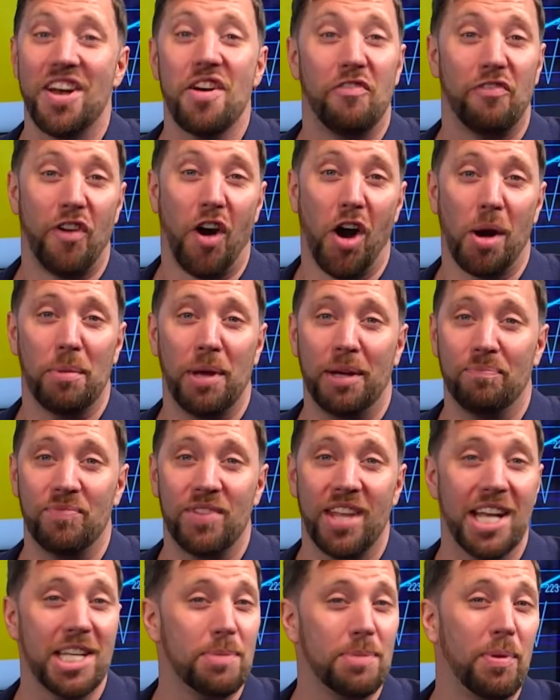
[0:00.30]
Farming
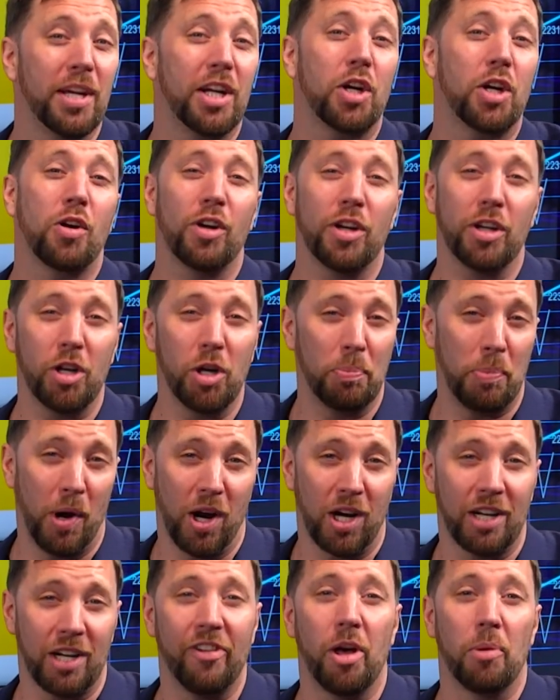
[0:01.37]
has been a critical
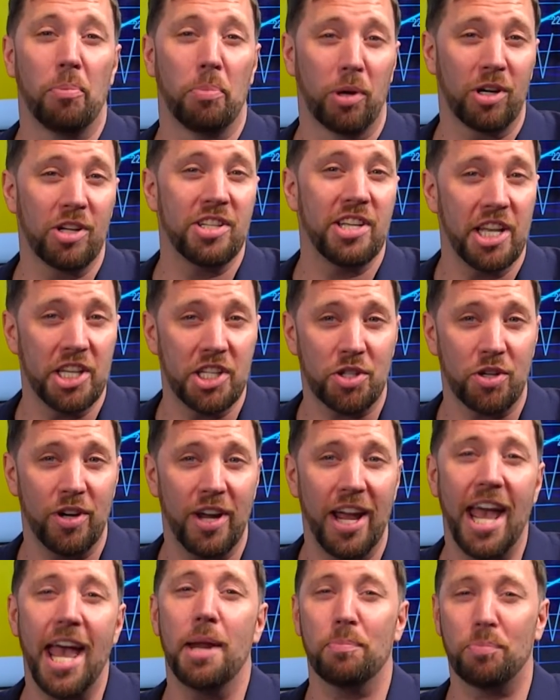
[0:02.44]
part of Alberta's
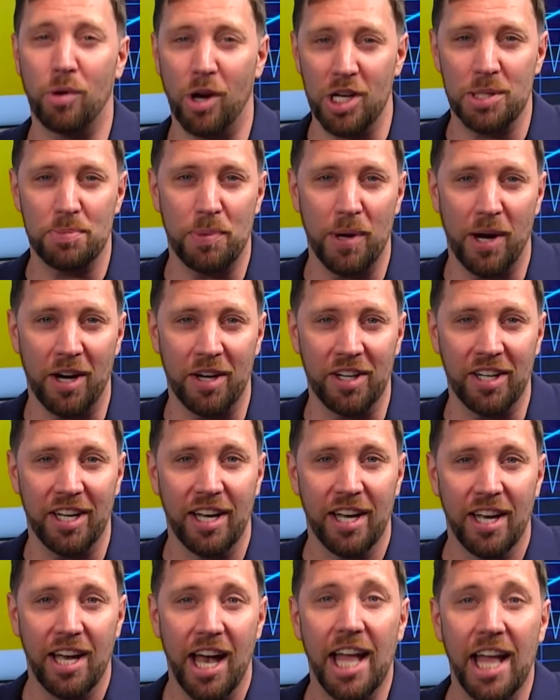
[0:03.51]
history and prosperity,
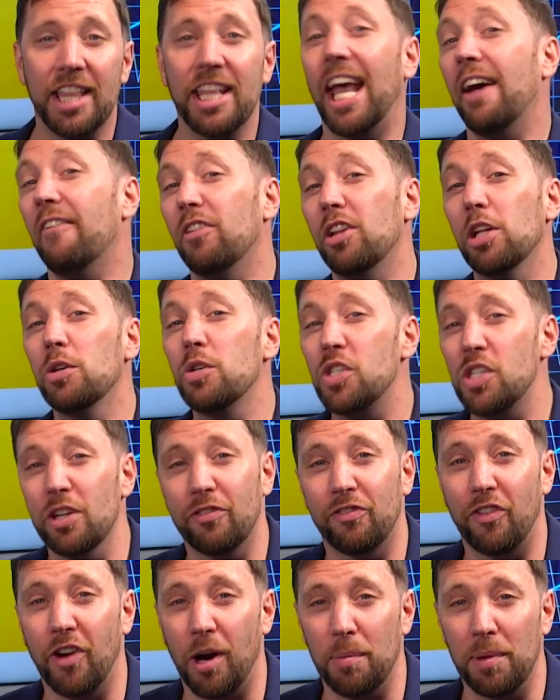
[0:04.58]
and the evolution of
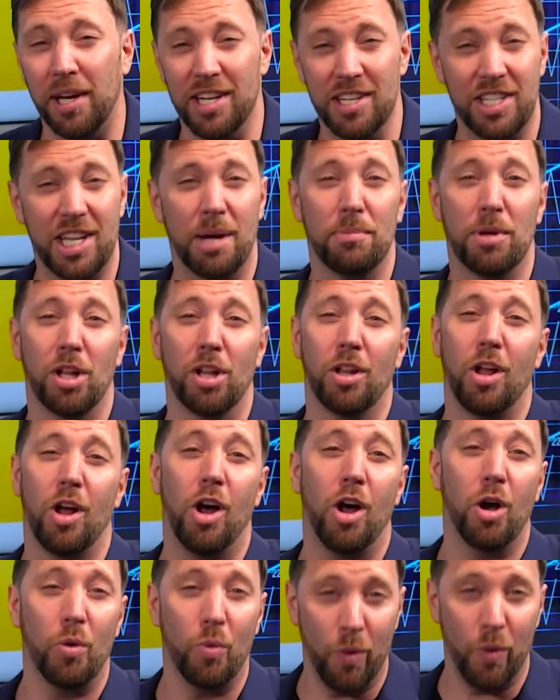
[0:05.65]
farming has come a
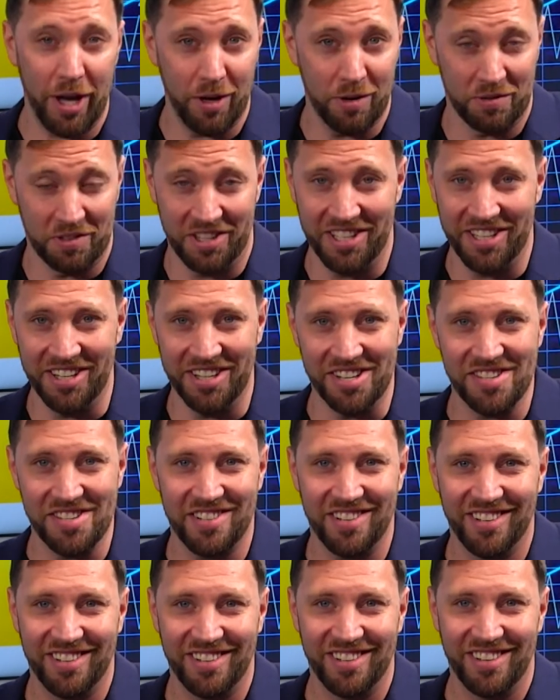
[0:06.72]
long way over the years.
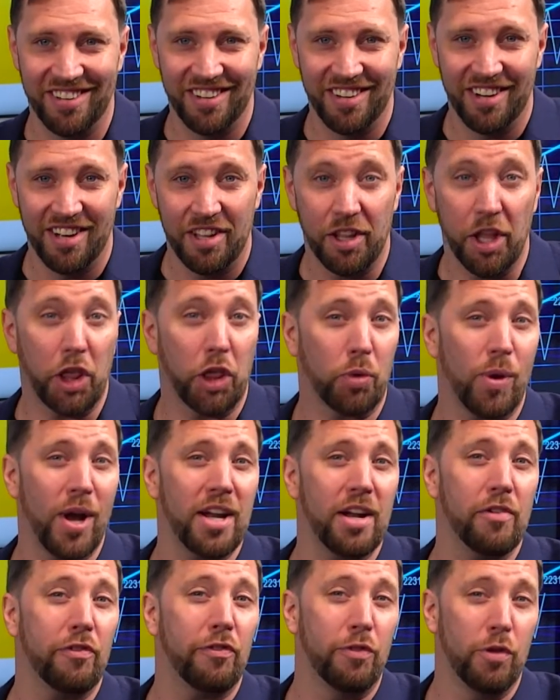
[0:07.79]
The threat
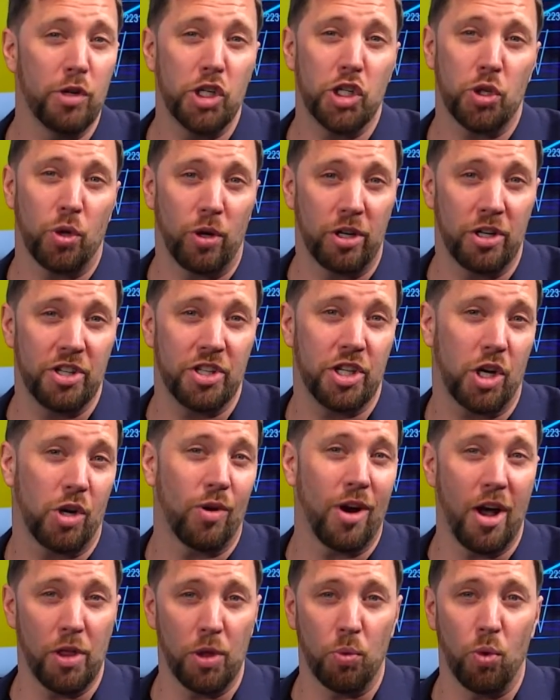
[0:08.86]
of food shortages
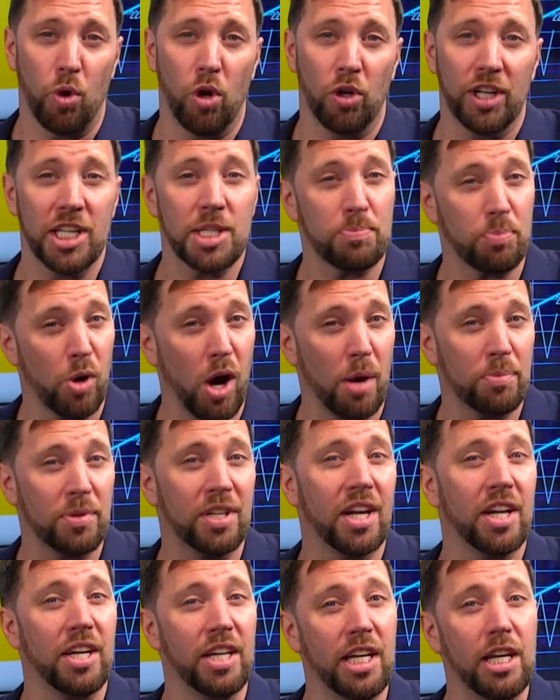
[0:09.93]
around the world has prompted
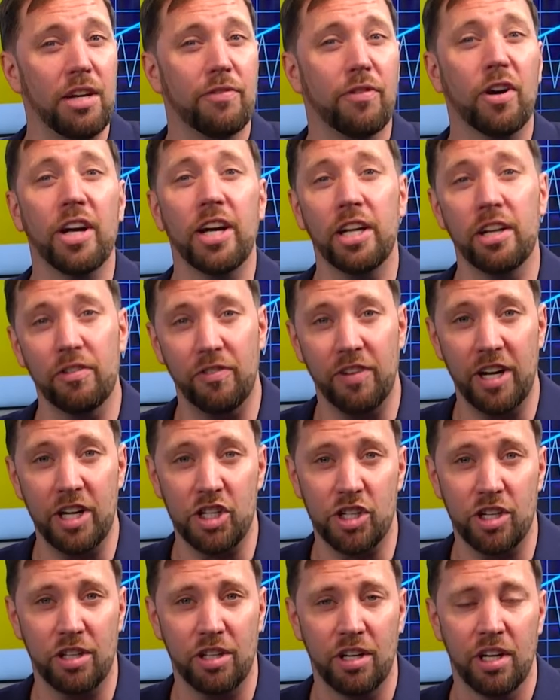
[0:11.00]
a need for
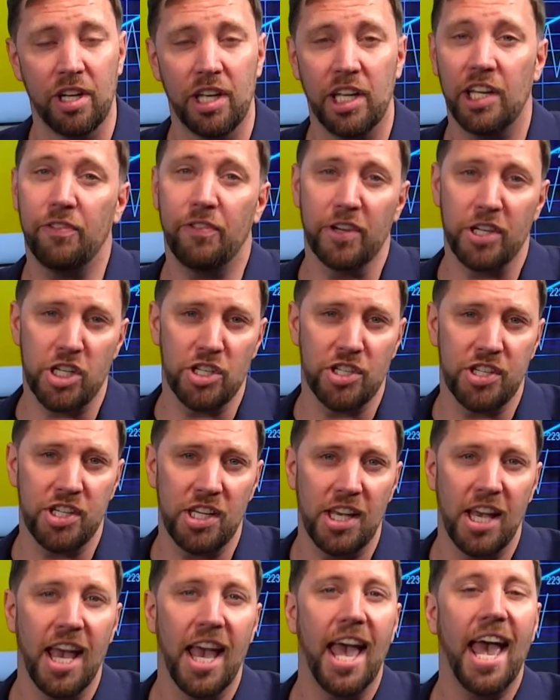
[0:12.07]
innovation,
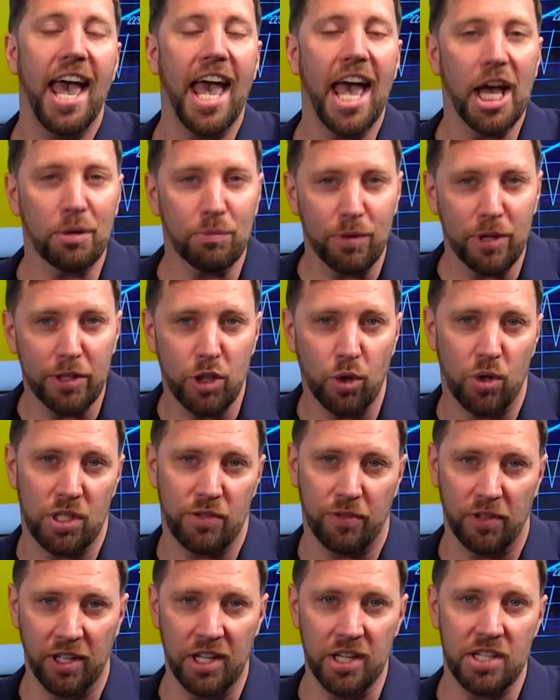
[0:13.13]
efficiency, and
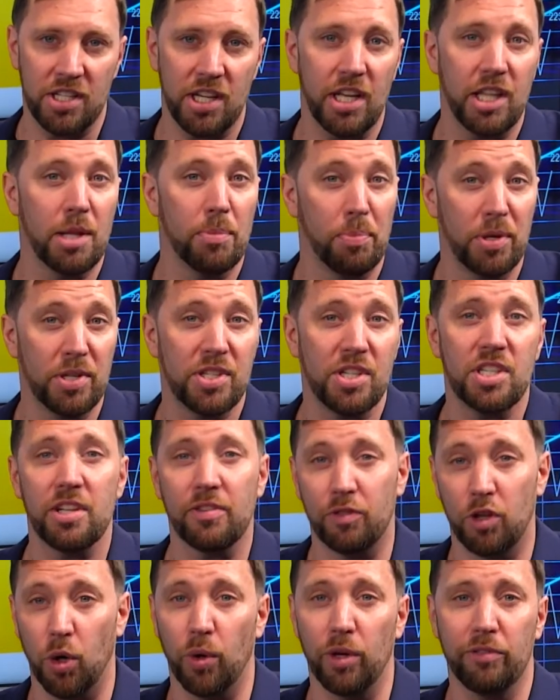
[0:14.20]
resourcefulness in the business of
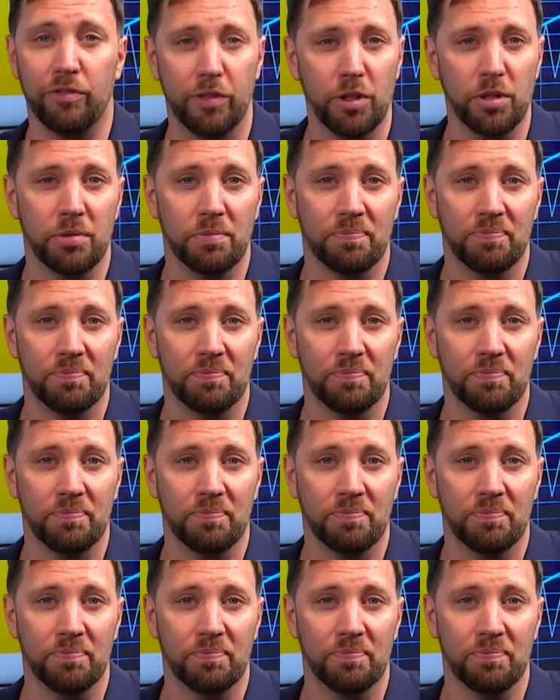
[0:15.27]
growing food.